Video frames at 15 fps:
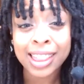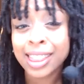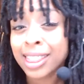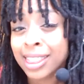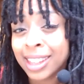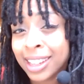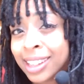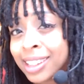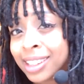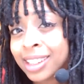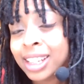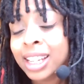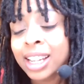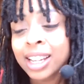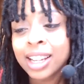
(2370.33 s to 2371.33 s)
think
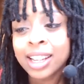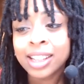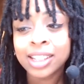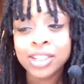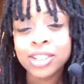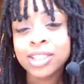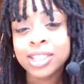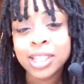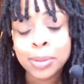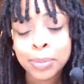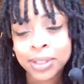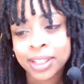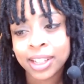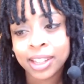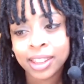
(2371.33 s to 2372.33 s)
it just seems
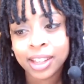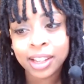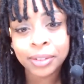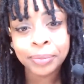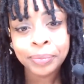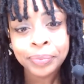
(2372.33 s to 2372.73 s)
like that.